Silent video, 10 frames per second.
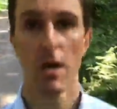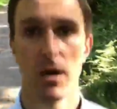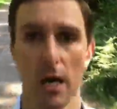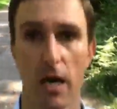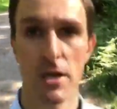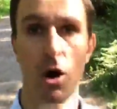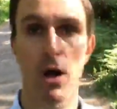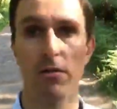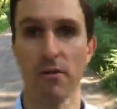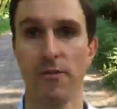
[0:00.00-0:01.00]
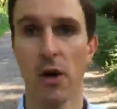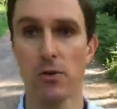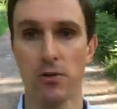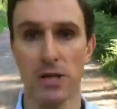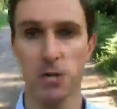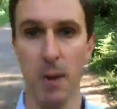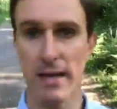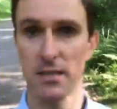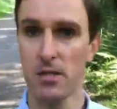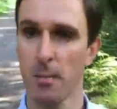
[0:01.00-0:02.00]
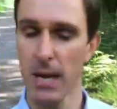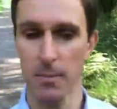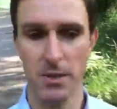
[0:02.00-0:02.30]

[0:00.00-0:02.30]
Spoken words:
Neither of those are expected to make